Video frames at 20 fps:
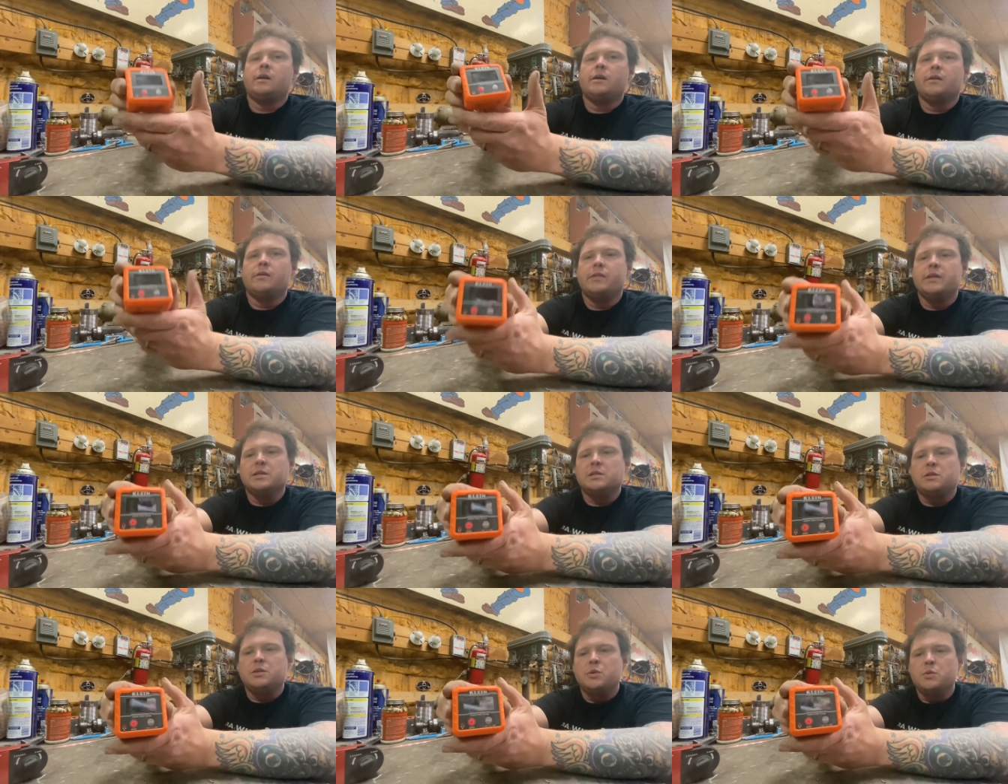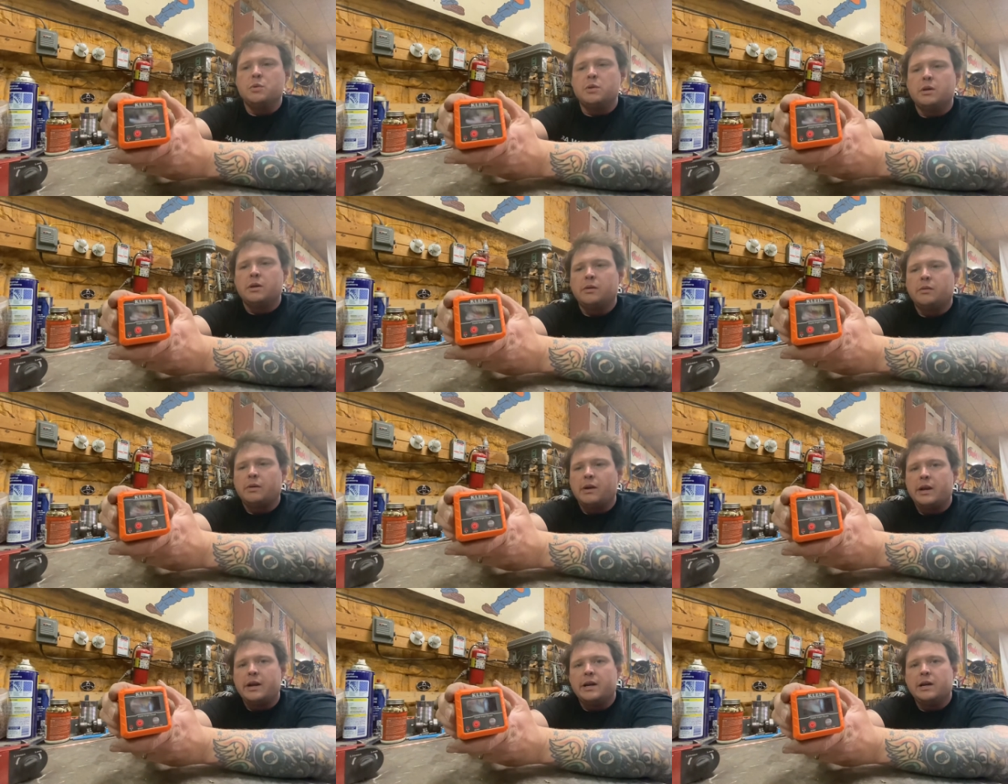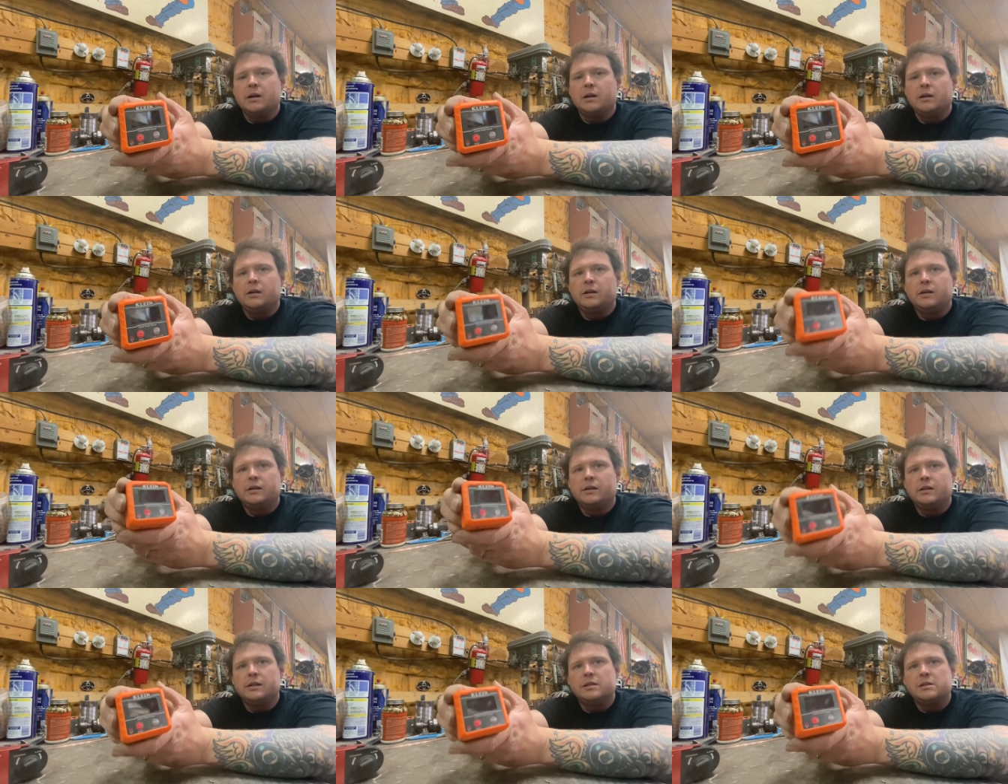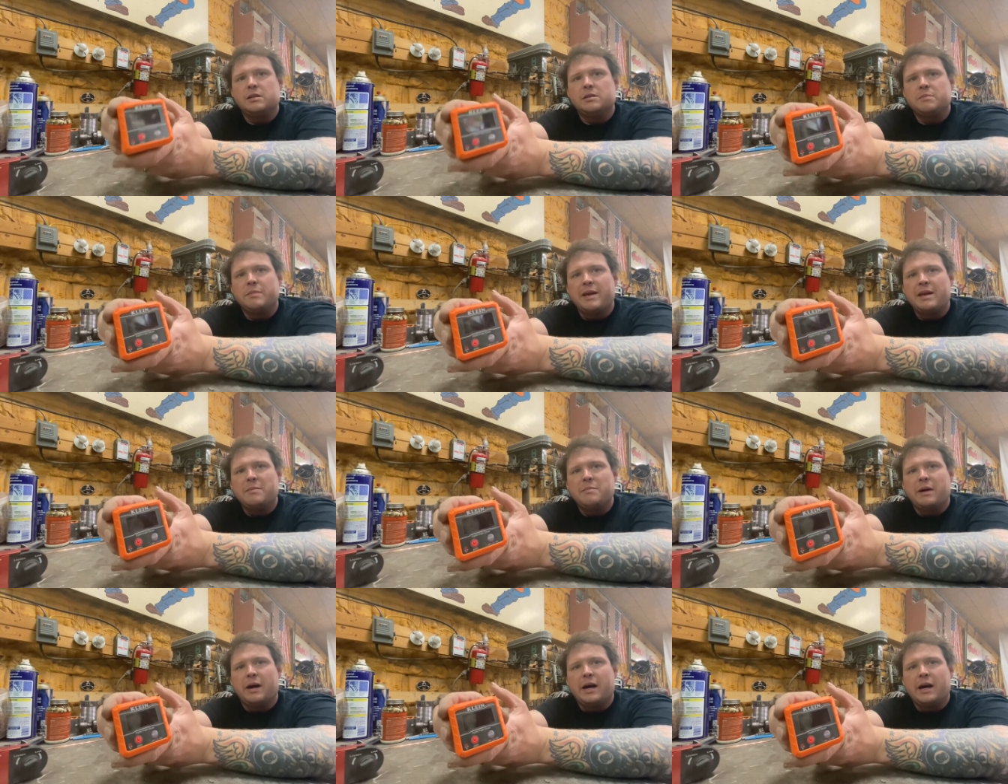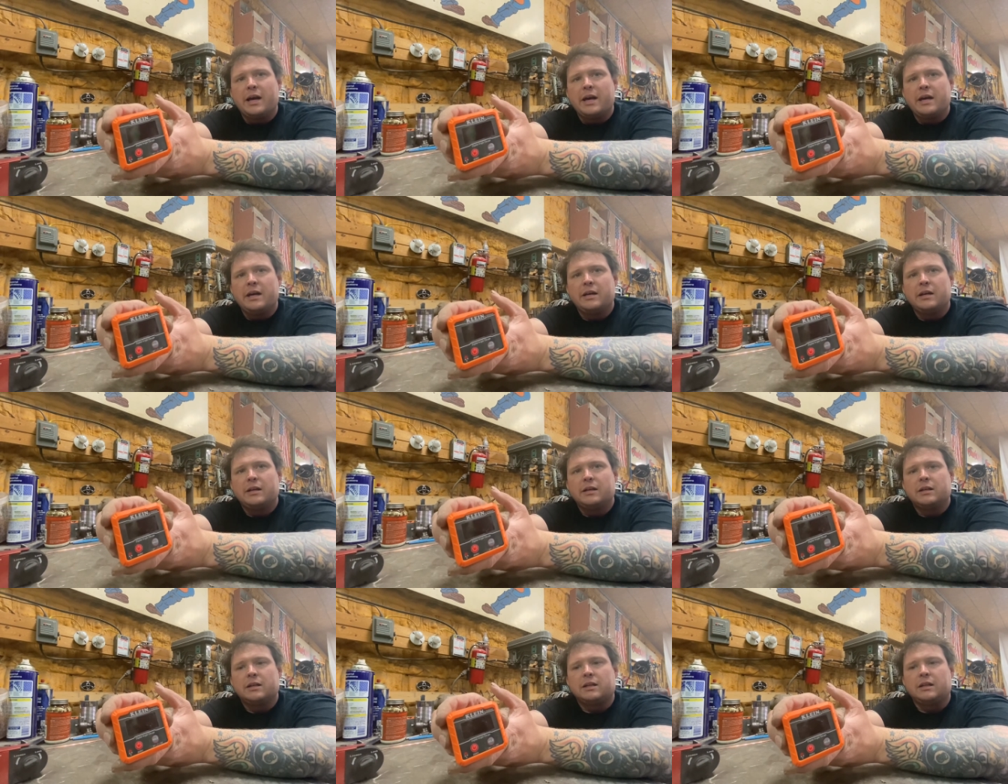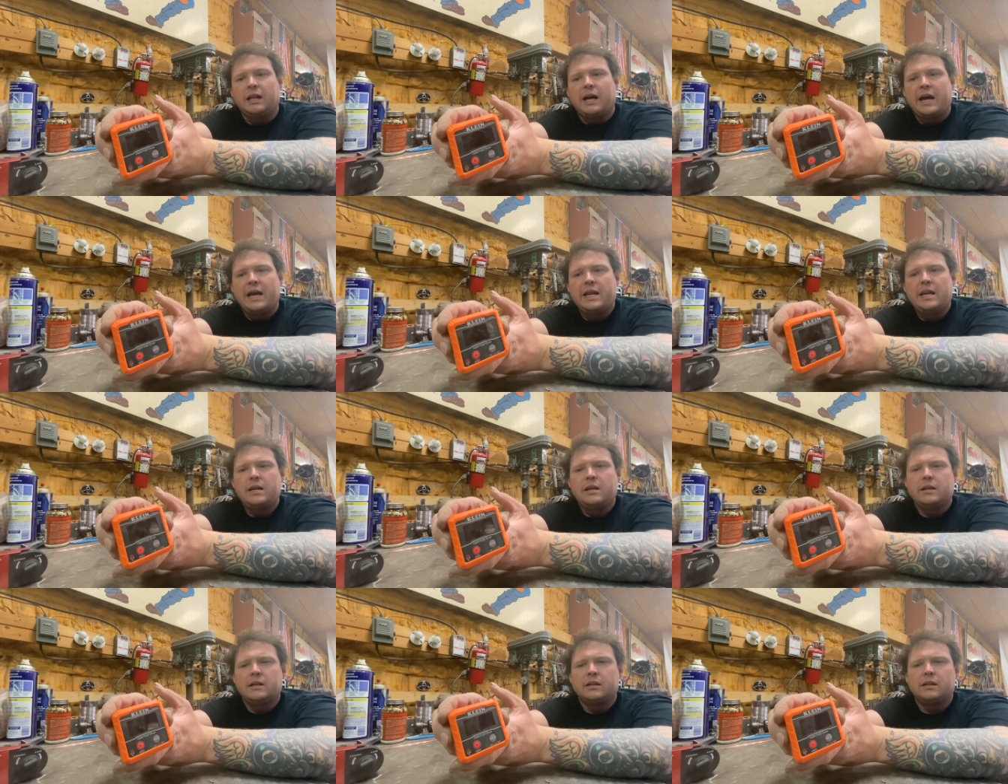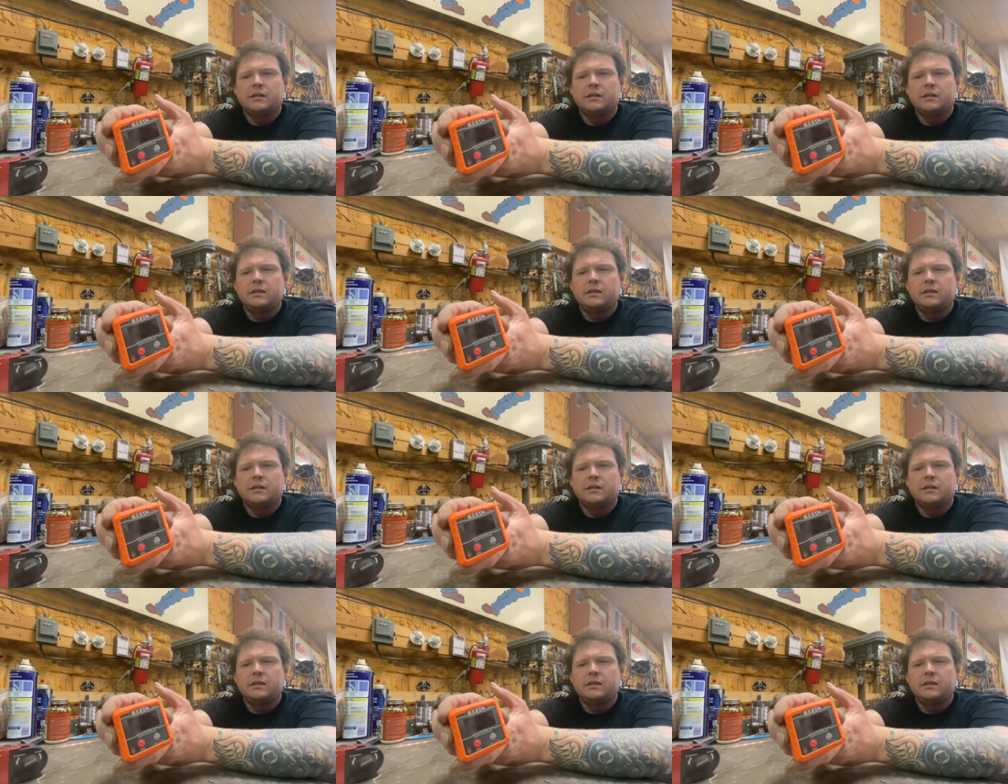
this dude right here. This is made by Klein.